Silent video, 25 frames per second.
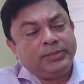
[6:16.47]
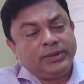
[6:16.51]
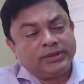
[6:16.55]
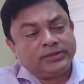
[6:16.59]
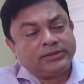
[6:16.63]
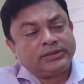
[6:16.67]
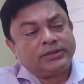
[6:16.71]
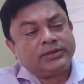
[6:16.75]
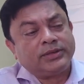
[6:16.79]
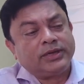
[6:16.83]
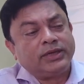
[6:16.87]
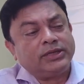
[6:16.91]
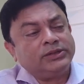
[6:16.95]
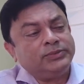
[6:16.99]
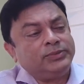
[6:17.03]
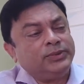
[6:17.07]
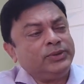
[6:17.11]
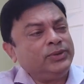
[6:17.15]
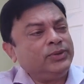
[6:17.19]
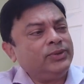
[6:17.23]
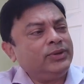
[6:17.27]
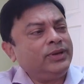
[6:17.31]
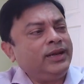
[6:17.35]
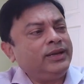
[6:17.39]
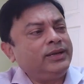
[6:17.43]
because we
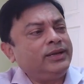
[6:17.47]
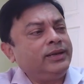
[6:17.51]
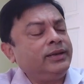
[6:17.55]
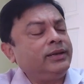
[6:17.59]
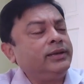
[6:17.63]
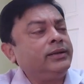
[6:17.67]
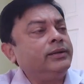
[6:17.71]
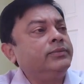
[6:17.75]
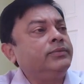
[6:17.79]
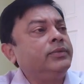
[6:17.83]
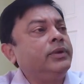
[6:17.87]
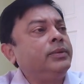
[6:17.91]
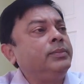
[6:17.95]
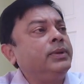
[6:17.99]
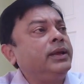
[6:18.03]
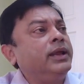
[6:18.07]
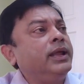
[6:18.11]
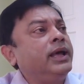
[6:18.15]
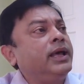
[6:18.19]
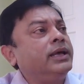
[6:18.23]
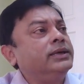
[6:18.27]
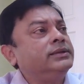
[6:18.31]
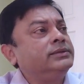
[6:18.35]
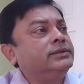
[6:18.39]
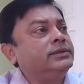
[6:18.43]
know, like on the
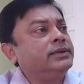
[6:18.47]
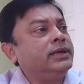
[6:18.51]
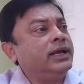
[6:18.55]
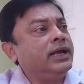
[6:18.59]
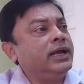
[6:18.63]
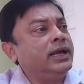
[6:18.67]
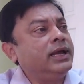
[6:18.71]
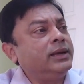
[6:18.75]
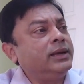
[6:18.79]
last